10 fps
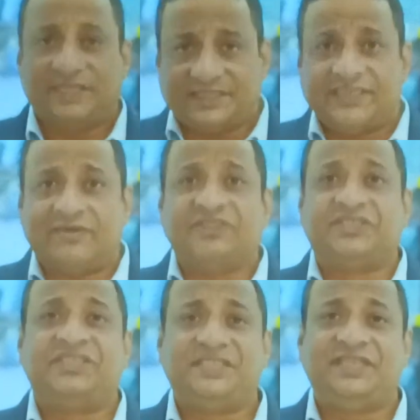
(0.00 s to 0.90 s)
This is our
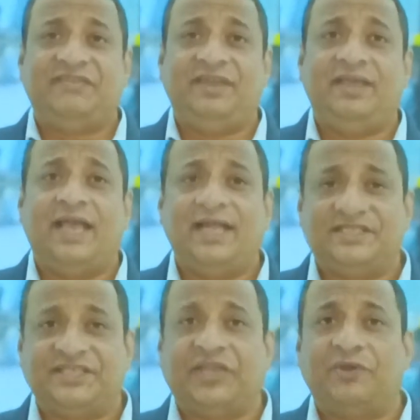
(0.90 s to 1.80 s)
CCTV
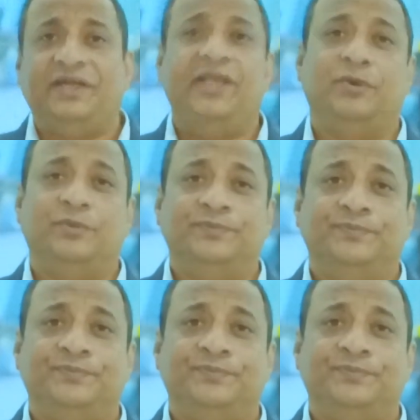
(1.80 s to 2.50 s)
and security